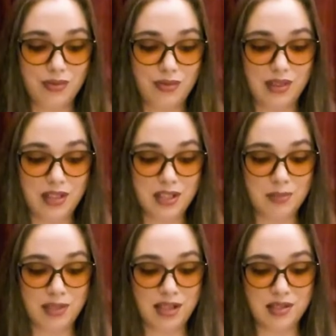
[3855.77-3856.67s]
This
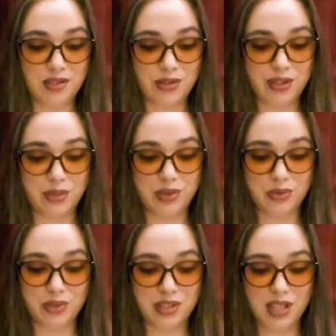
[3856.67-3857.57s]
pleasantry was
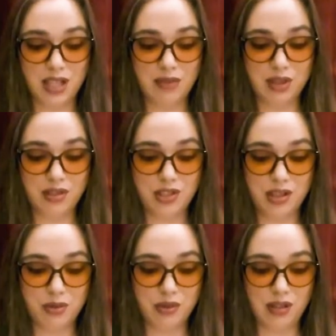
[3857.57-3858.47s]
received with a
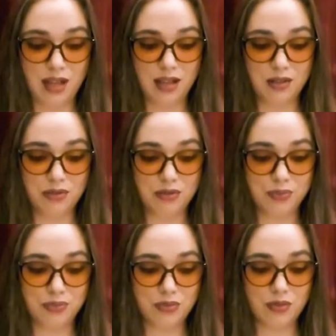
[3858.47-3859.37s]
general laugh.
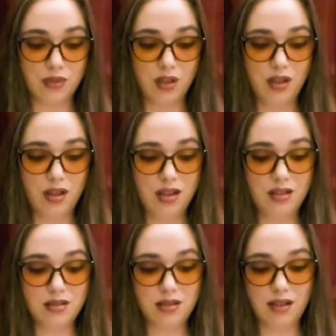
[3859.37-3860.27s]
It
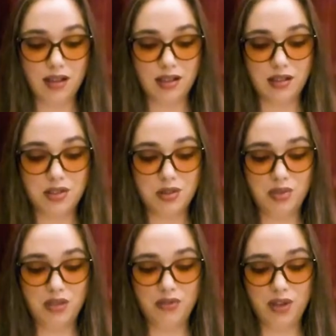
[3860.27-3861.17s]
is likely to
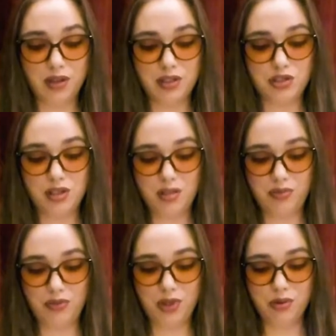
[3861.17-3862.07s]
be a very cheap
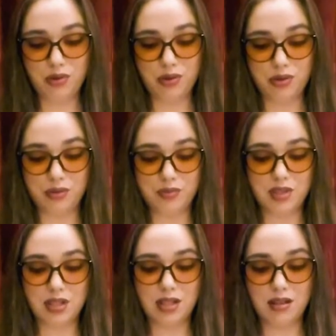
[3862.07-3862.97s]
funeral,
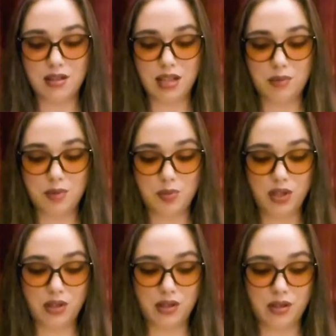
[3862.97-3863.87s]
said the same
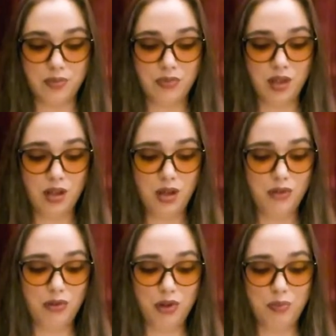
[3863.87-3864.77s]
speaker,
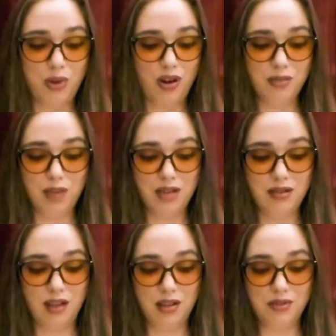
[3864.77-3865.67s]
for upon my
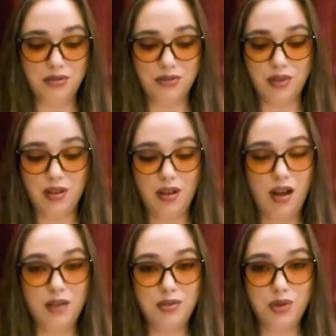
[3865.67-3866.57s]
life,
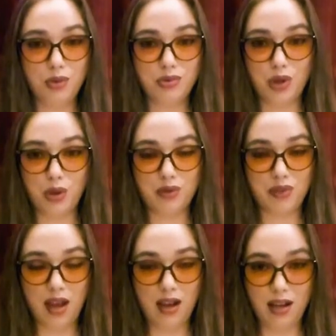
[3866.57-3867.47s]
I don't know of
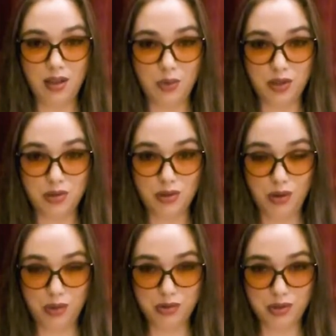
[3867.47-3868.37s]
anyone to
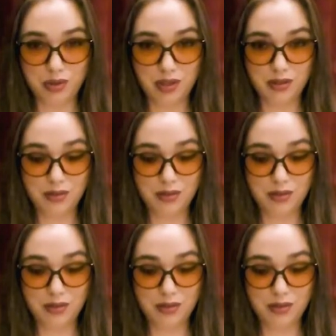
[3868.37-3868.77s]
go to it.